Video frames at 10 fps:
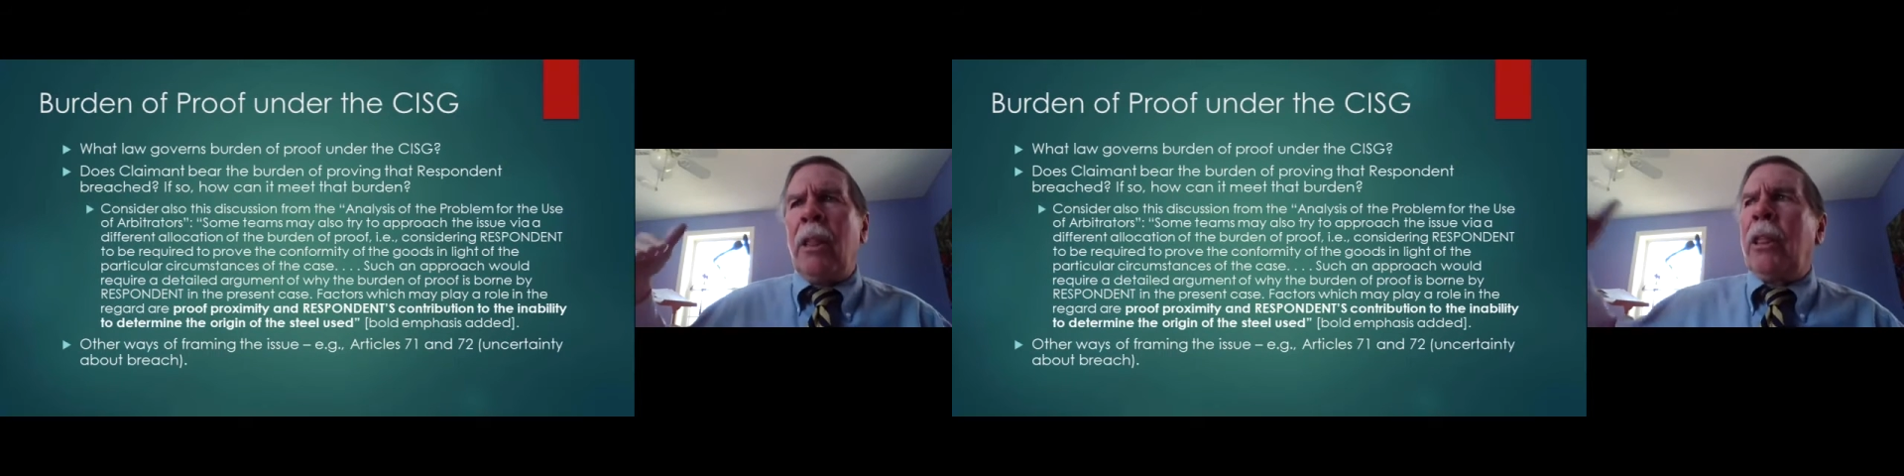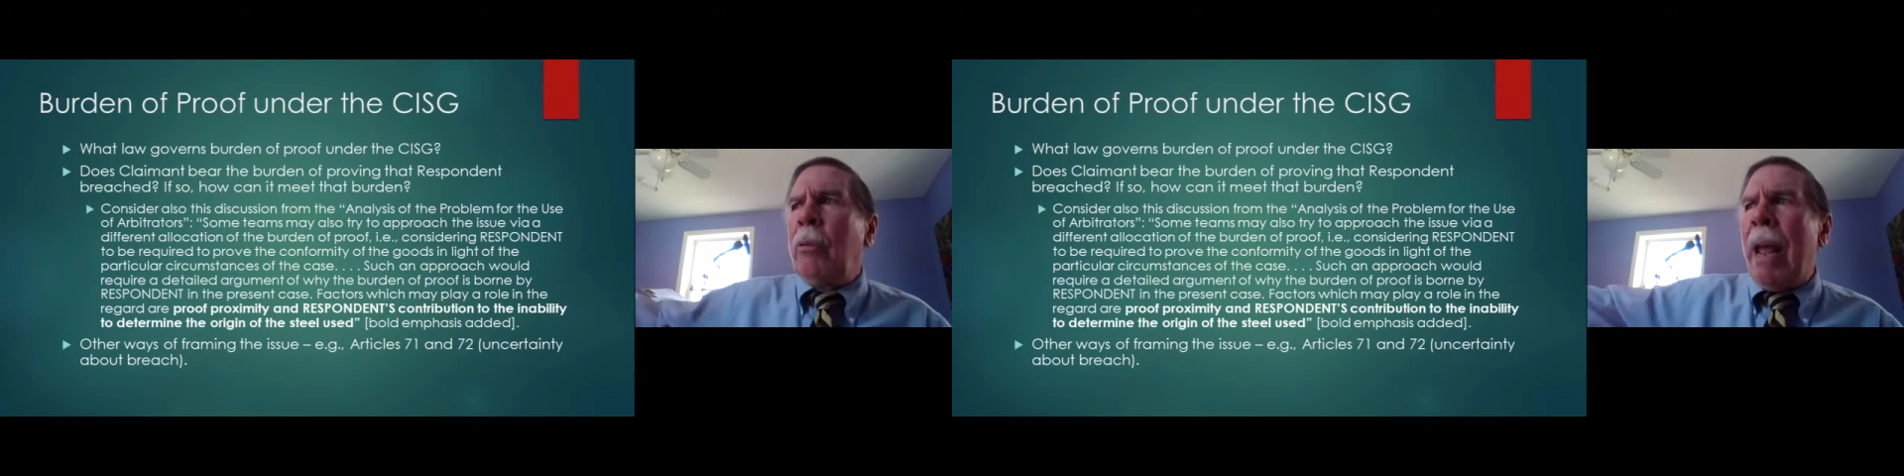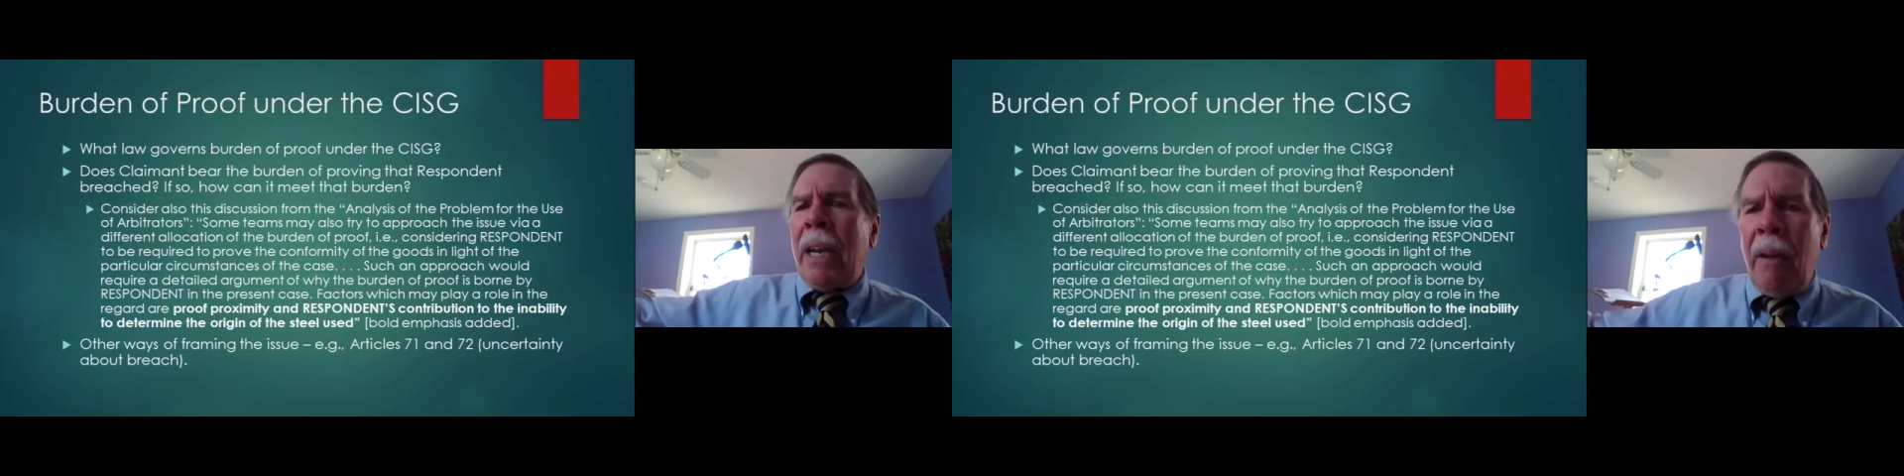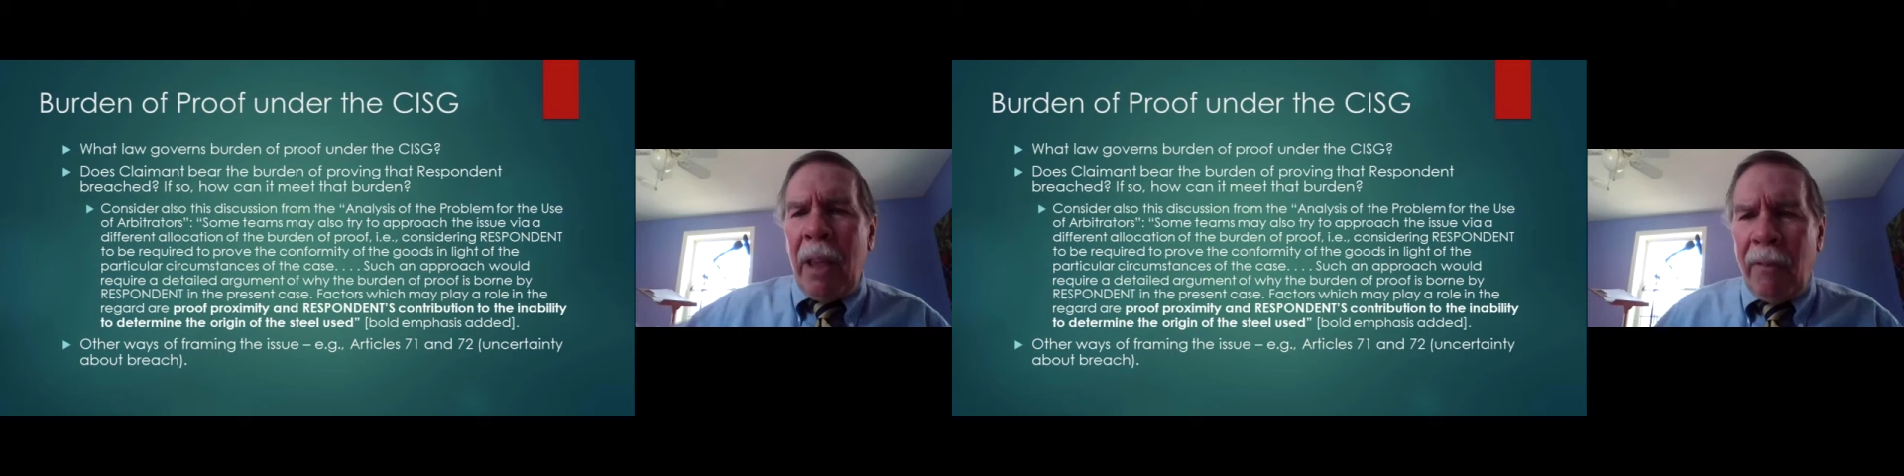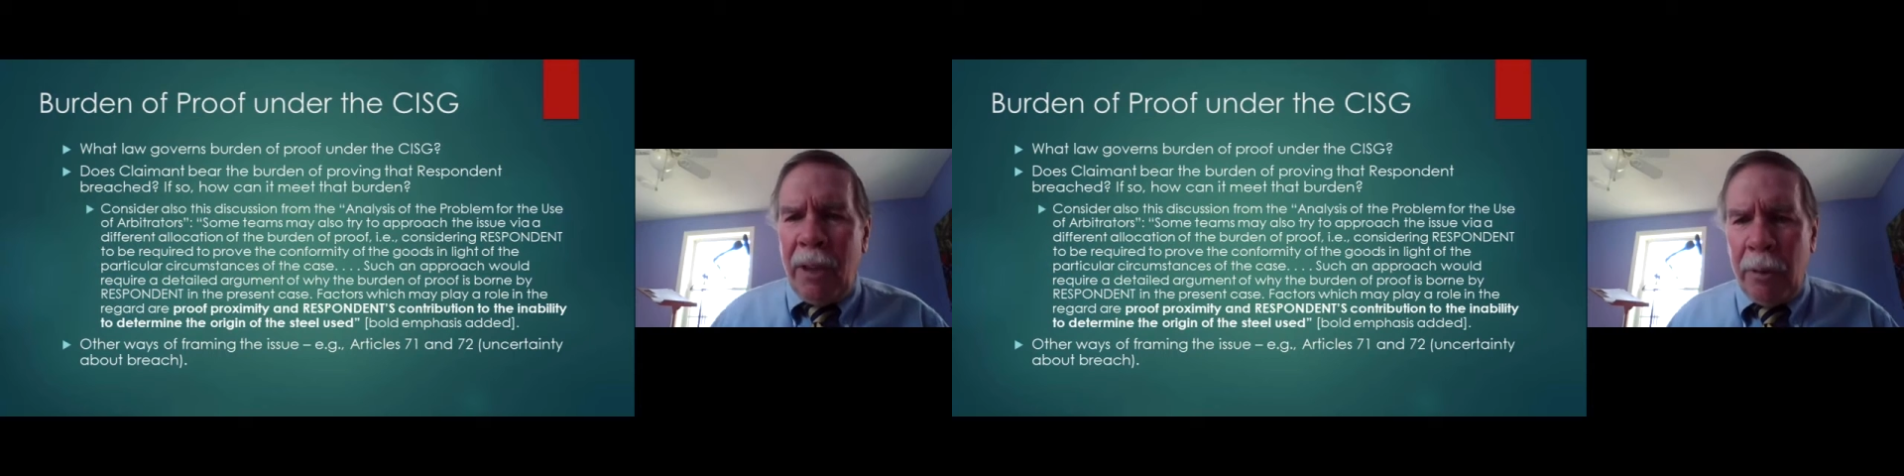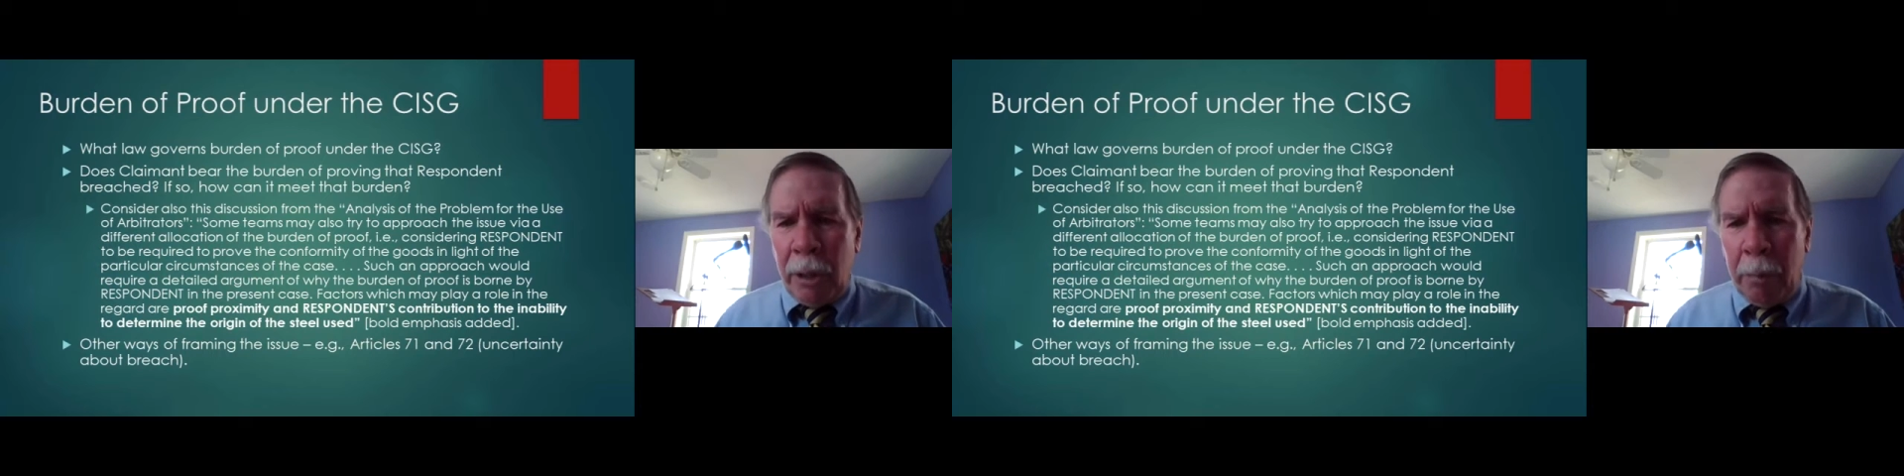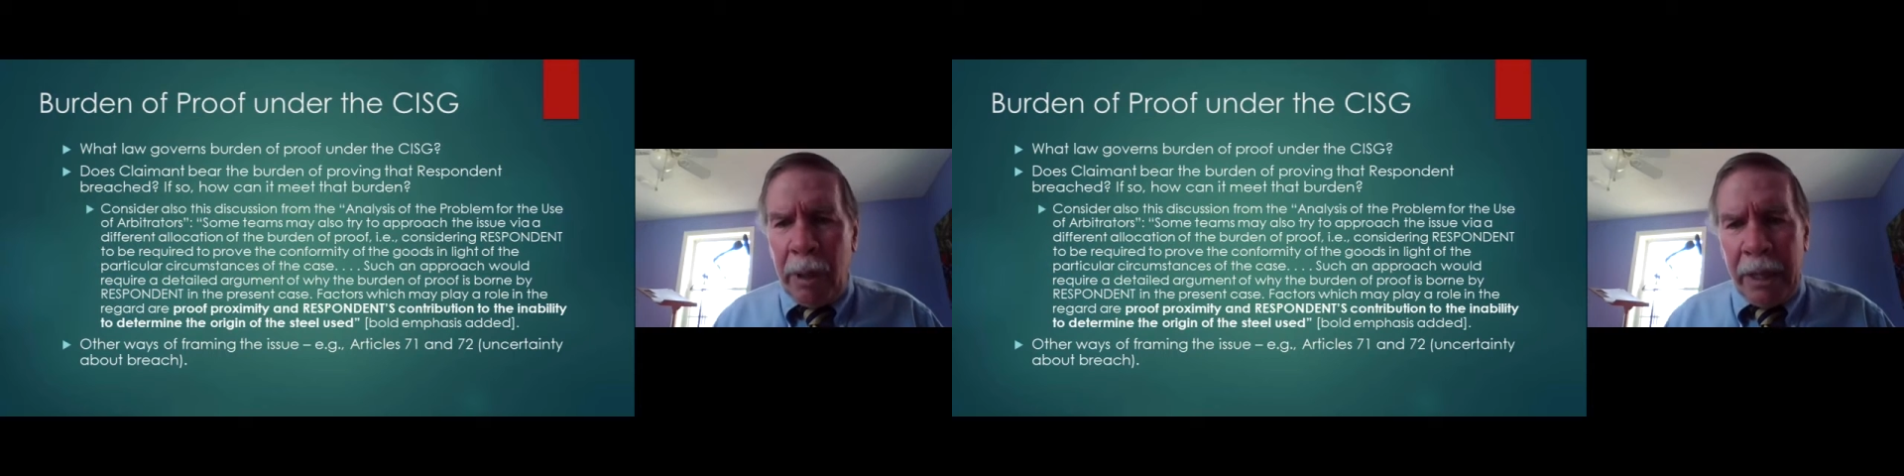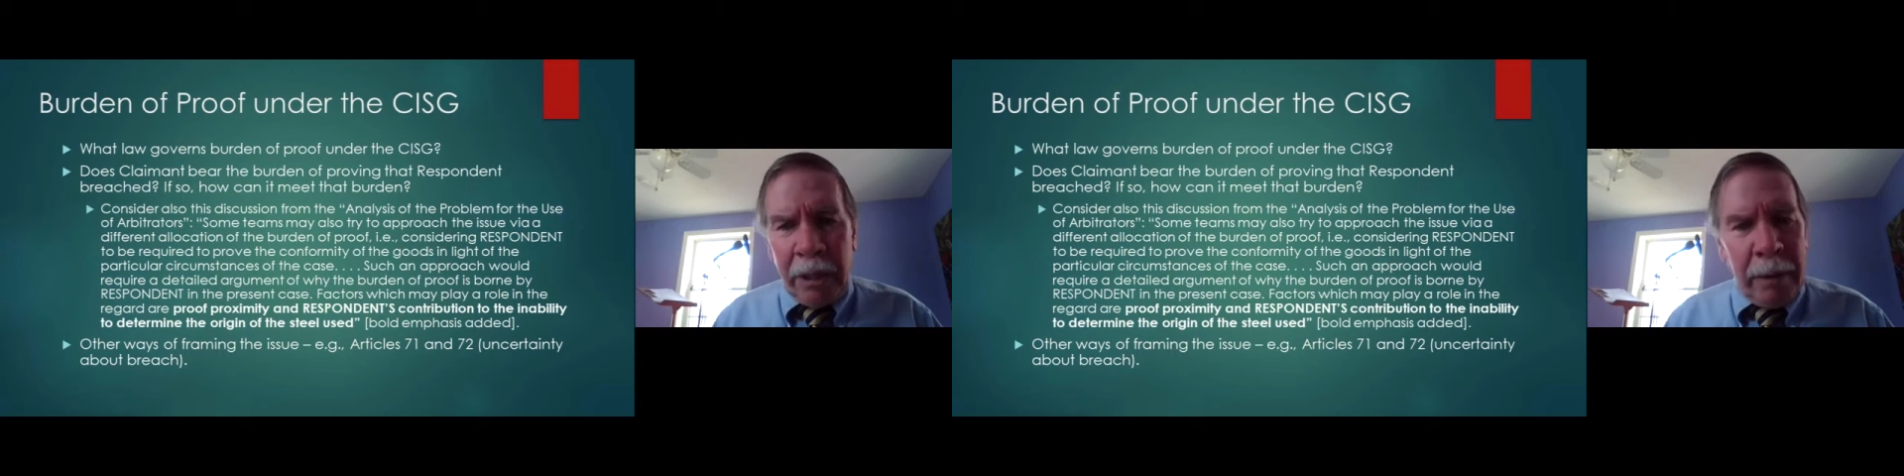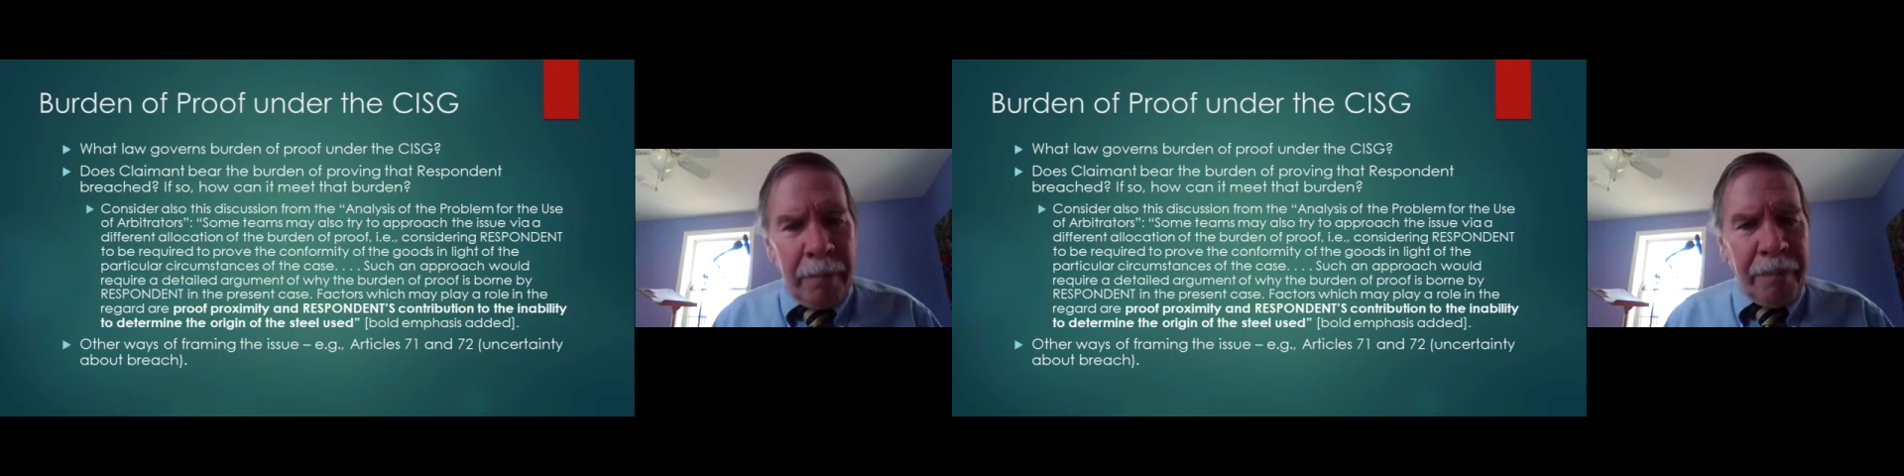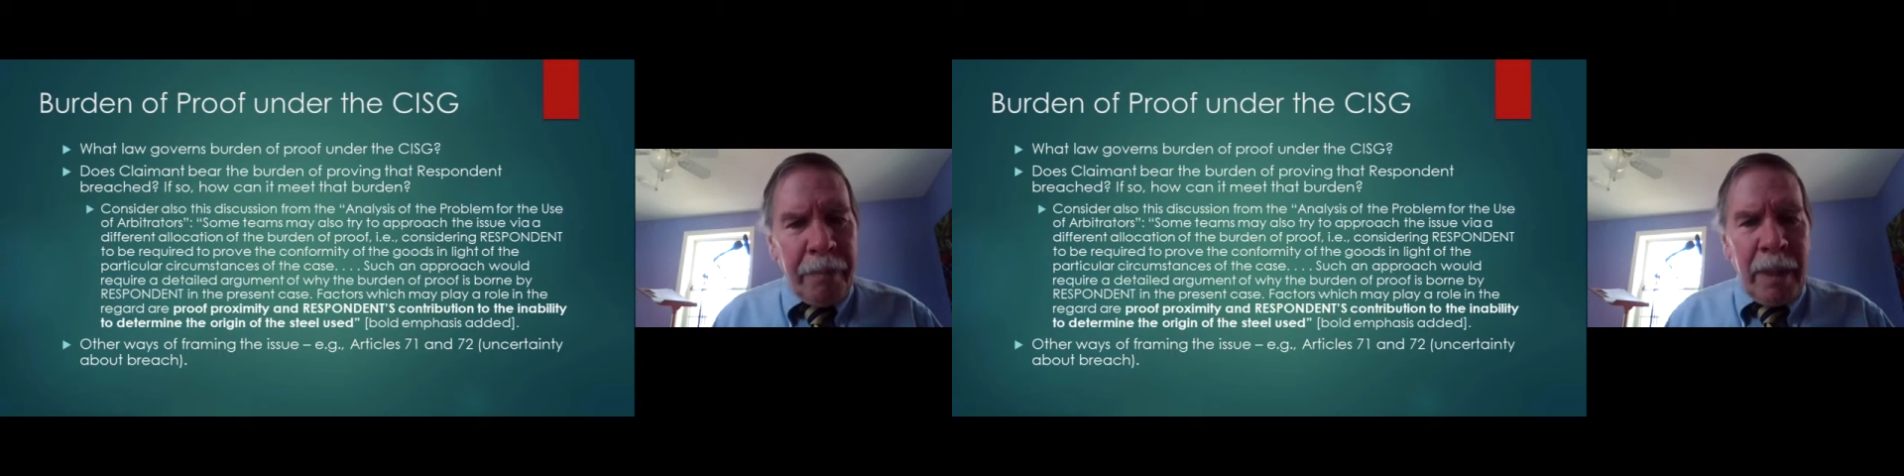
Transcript: the threat of a future breach.